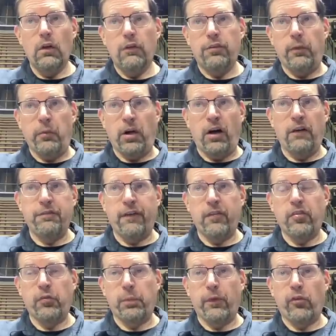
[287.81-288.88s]
from an
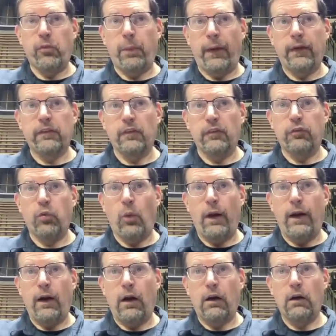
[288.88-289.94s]
offensive perspective,
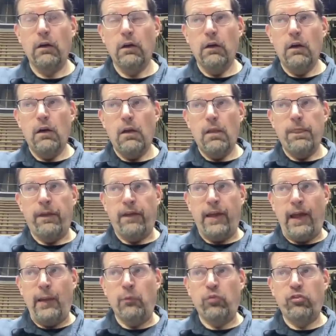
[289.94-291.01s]
where the
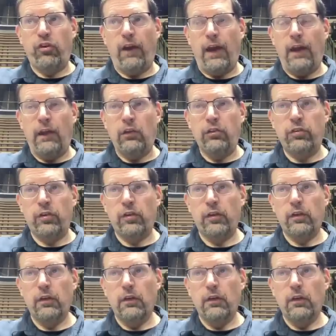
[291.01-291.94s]
names change,